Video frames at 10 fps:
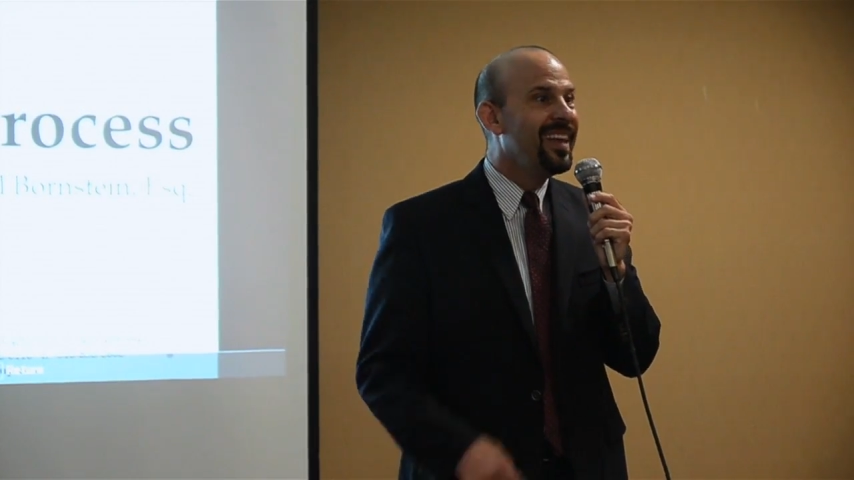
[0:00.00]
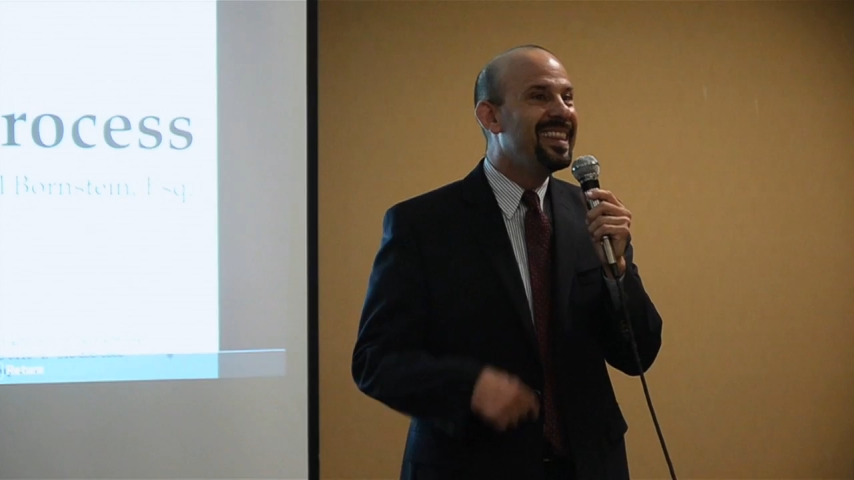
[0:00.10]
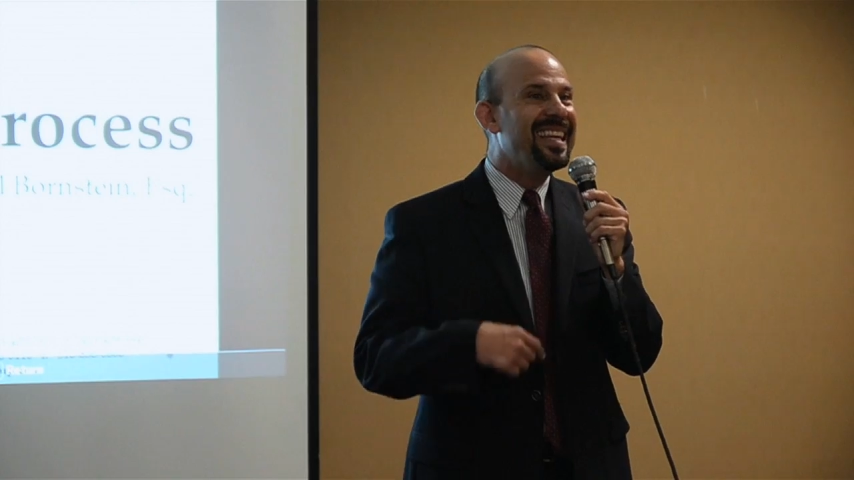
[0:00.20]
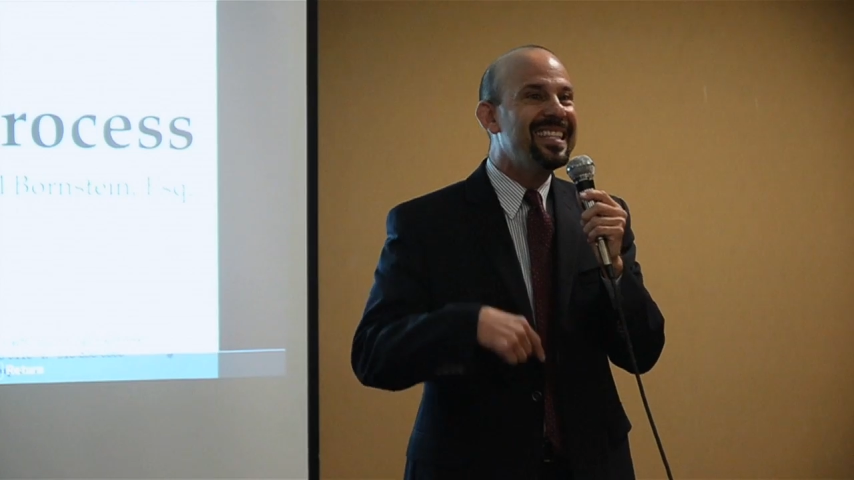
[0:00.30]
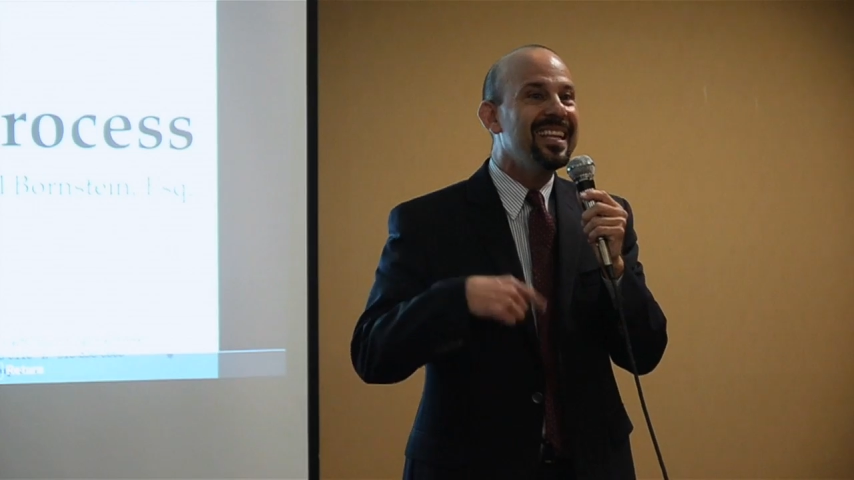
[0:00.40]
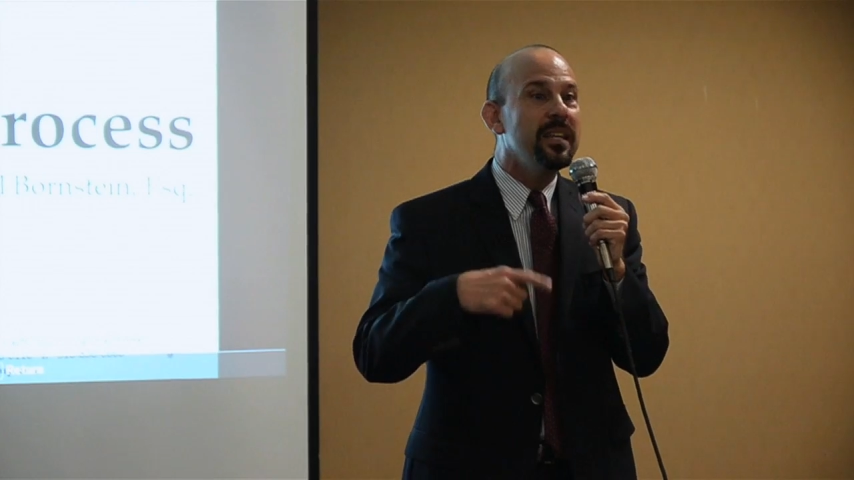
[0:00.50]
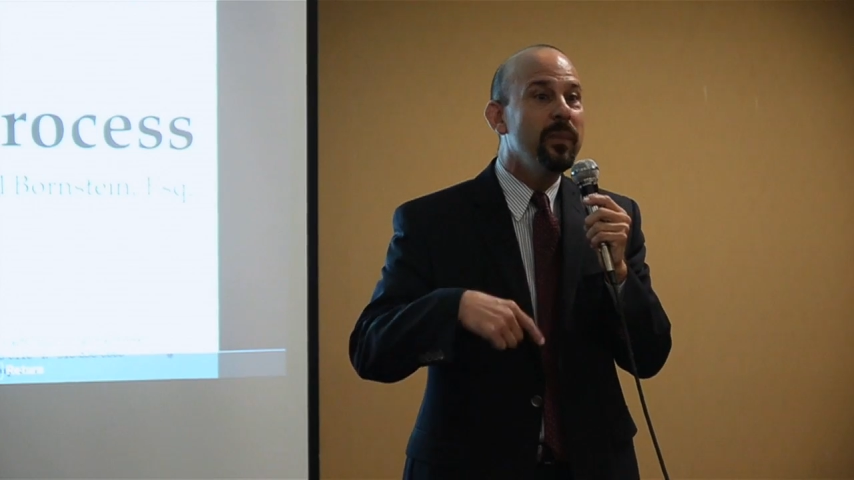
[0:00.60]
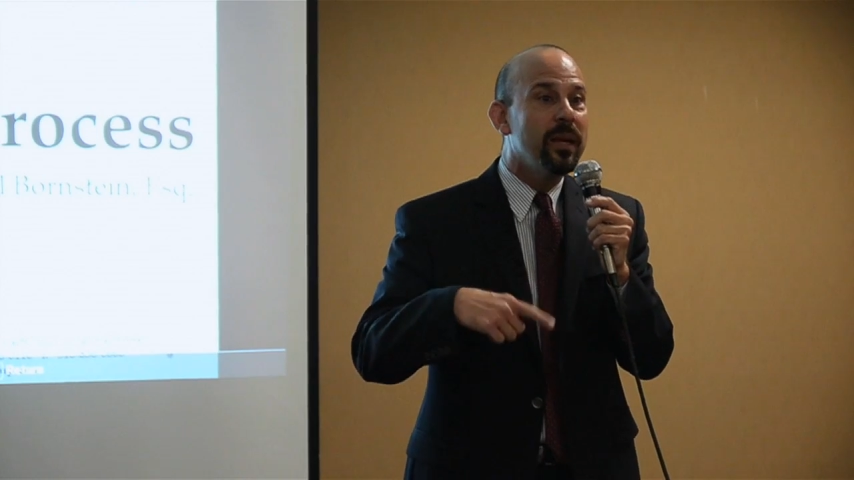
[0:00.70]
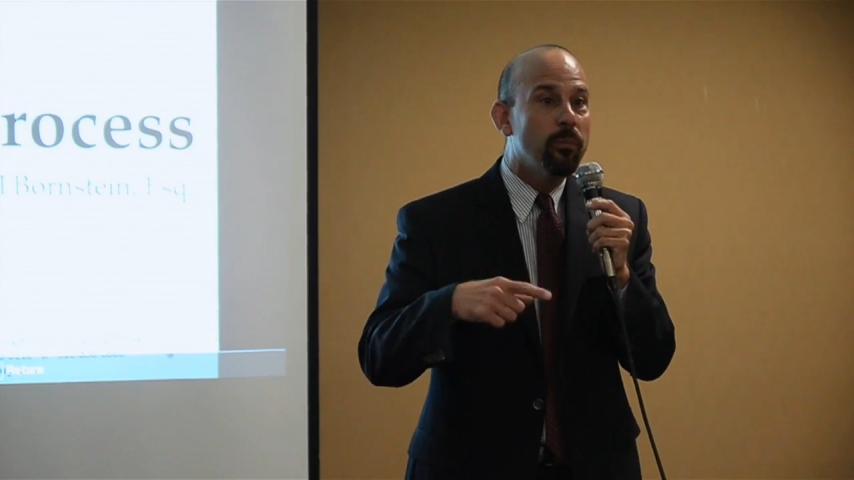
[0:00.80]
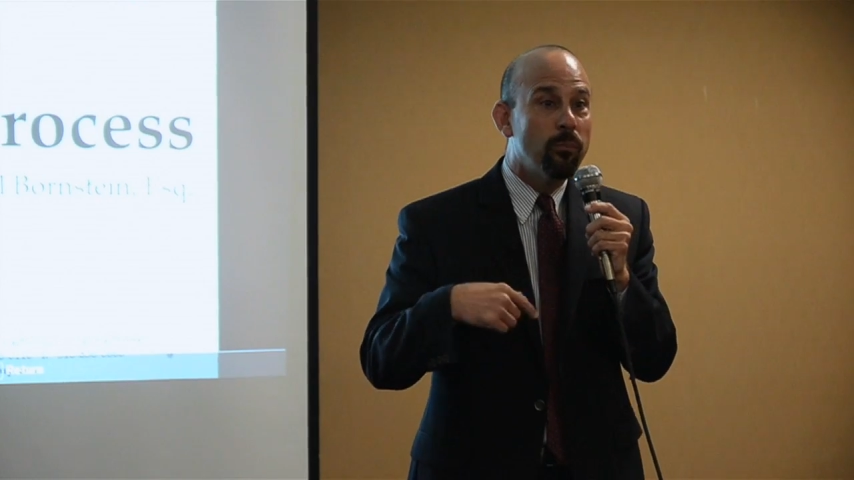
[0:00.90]
they tend to
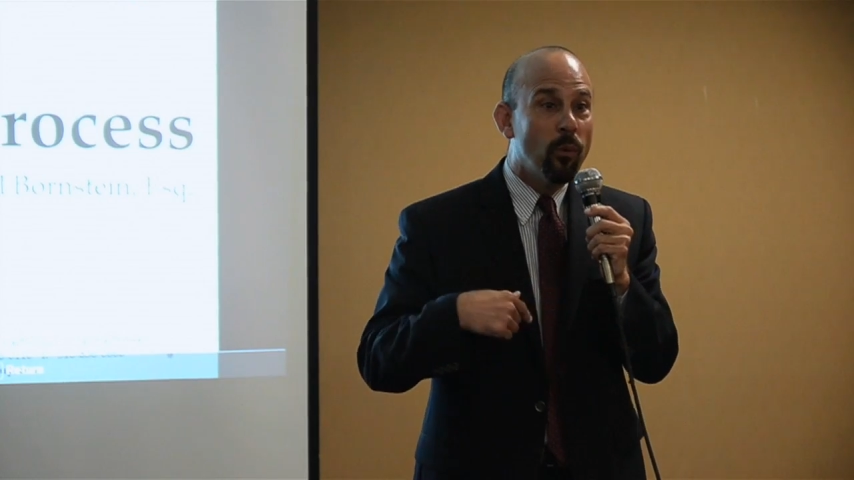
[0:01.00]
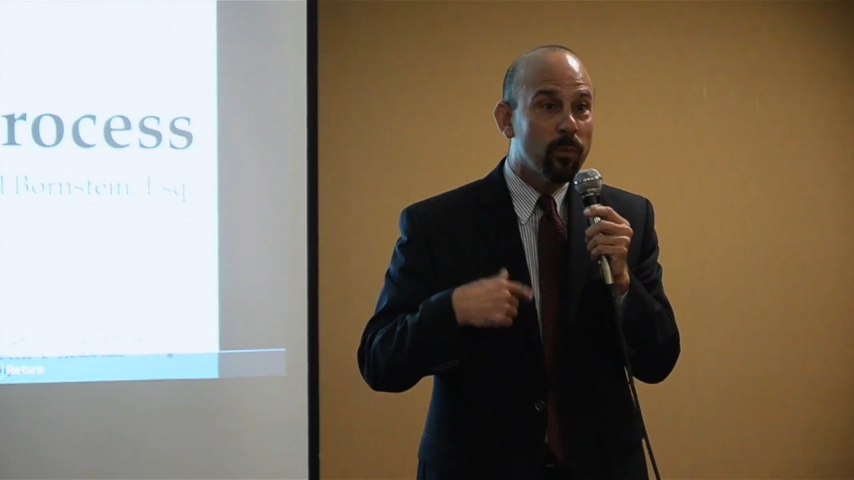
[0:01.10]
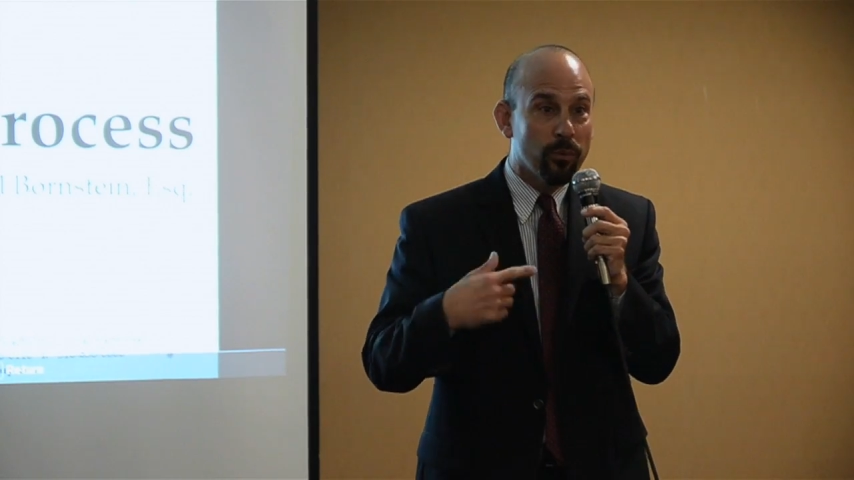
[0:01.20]
make more